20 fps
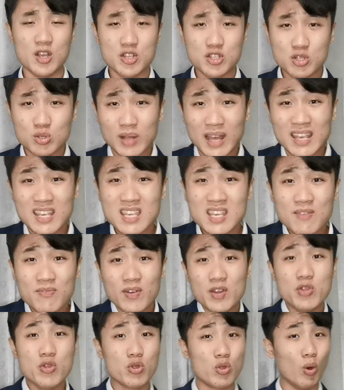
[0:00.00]
So that
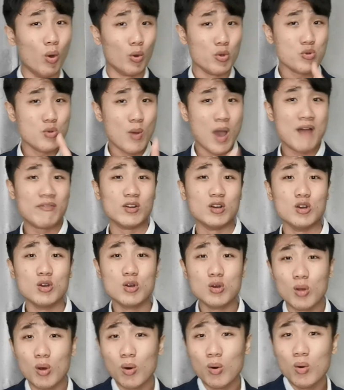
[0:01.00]
even though you have a
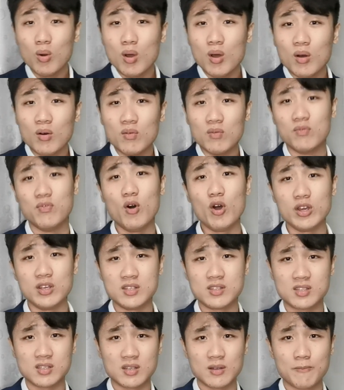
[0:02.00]
low
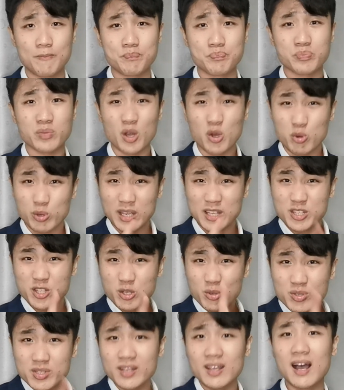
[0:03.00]
voice, you can
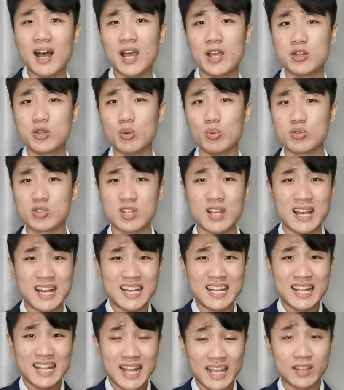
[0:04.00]
still sing high notes
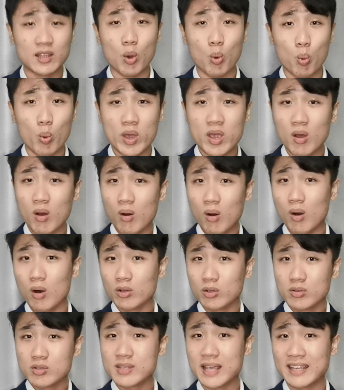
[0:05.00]
like the way all
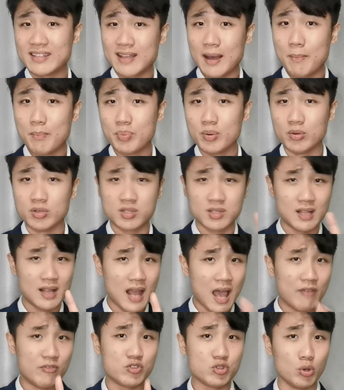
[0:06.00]
those examples
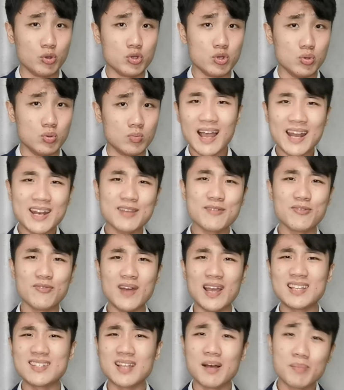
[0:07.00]
I've shown you. And in
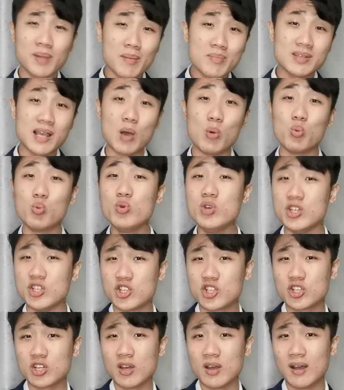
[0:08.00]
fact, sometimes I
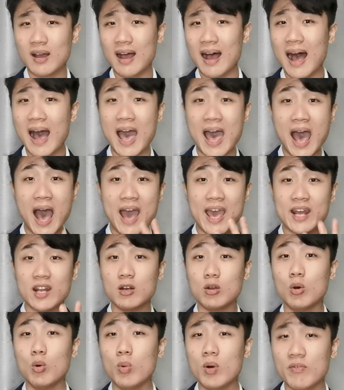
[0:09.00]
wish I, I had a
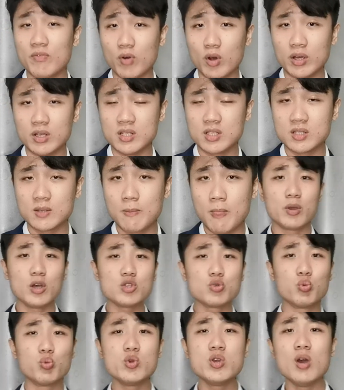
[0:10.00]
lower voice.
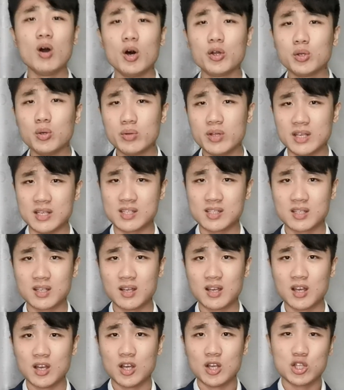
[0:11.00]
Because we all know this.
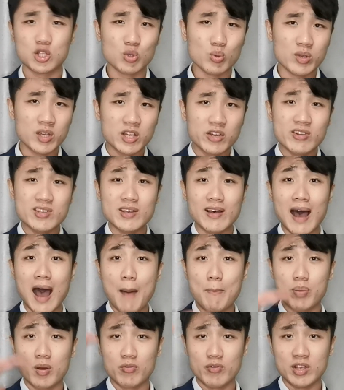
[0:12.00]
To increase our
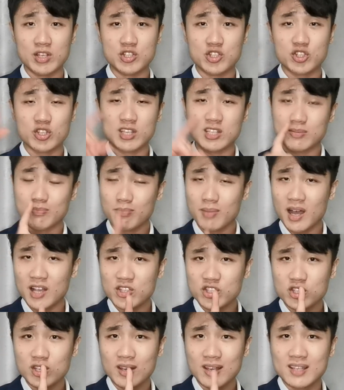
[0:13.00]
upper range is
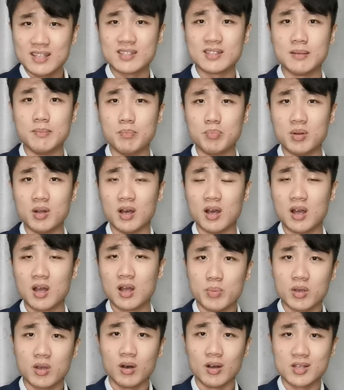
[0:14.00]
much simpler
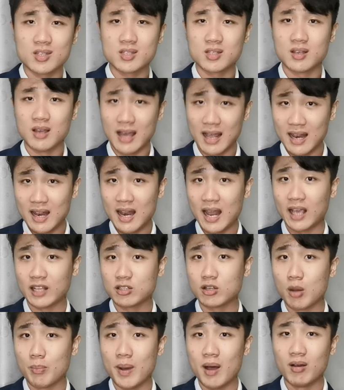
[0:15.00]
because like I
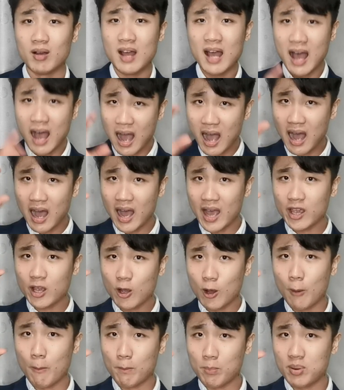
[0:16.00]
talk about high
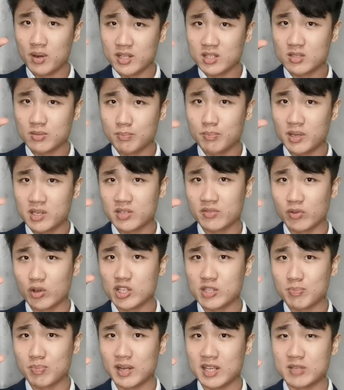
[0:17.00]
complete mixed
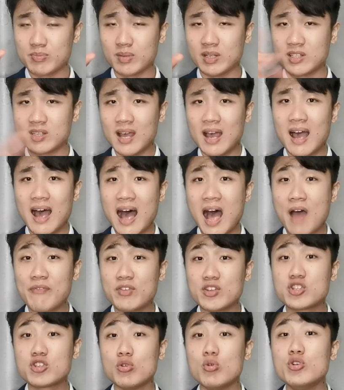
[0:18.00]
voice placement
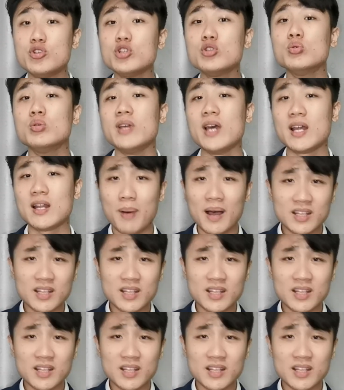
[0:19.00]
as a solution to that.